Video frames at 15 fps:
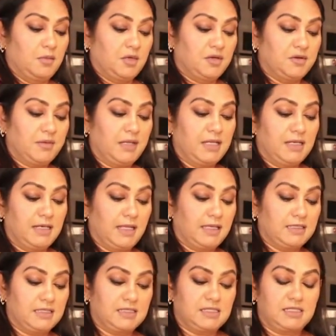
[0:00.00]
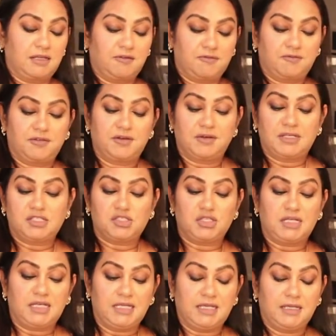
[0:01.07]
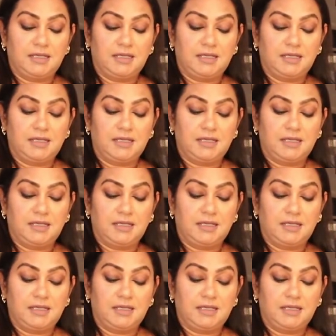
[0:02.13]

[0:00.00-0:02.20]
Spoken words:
green, like a stuffed green chili.